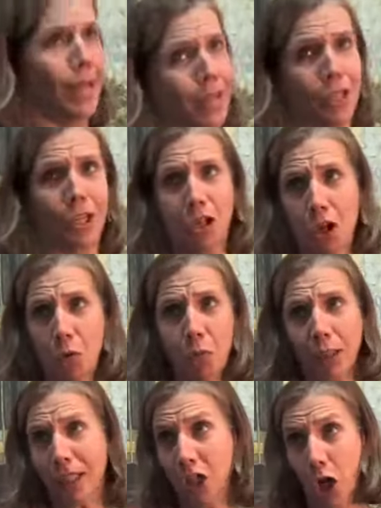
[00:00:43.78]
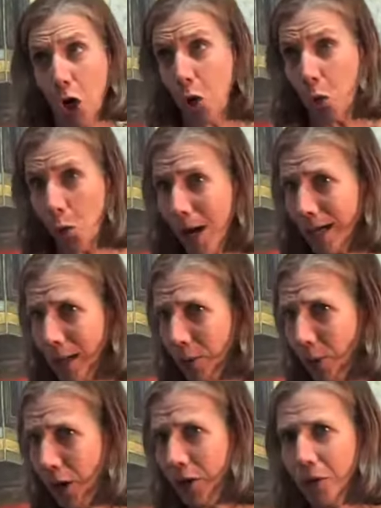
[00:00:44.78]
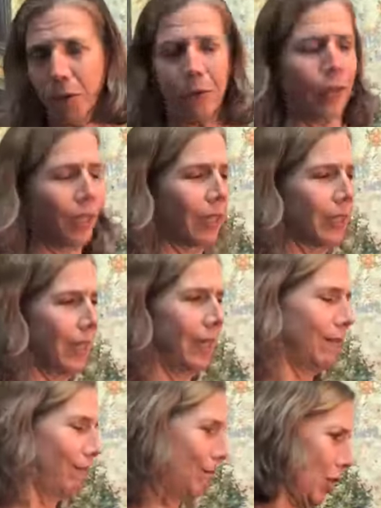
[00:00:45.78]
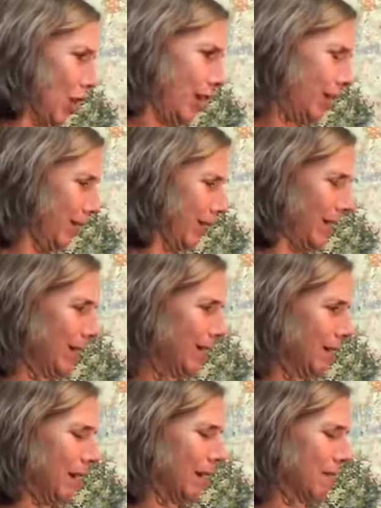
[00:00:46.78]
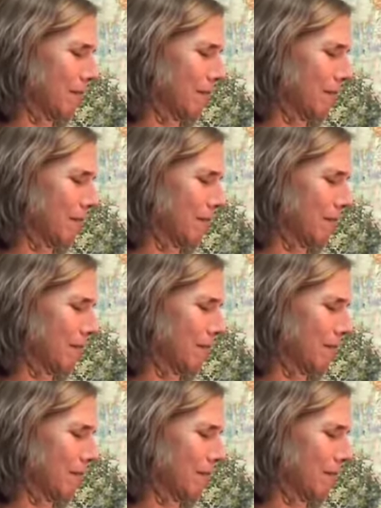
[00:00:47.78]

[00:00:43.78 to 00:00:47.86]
actually don't really know anyone who thinks that God is dead.